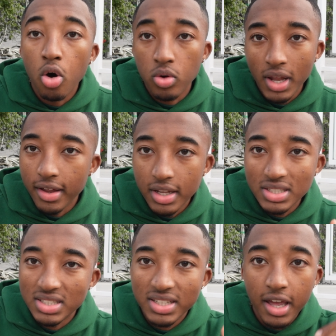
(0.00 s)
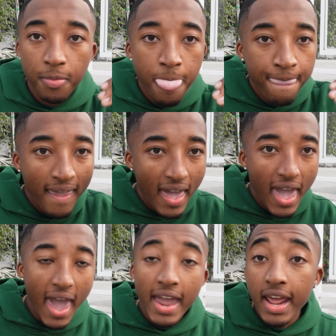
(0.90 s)
Like, let's just say
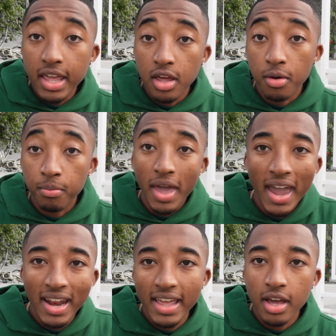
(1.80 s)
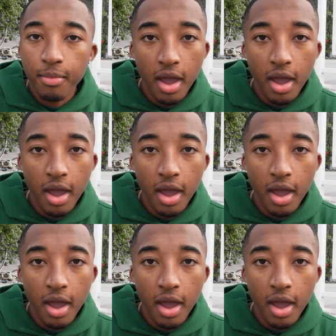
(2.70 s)
8 a.m.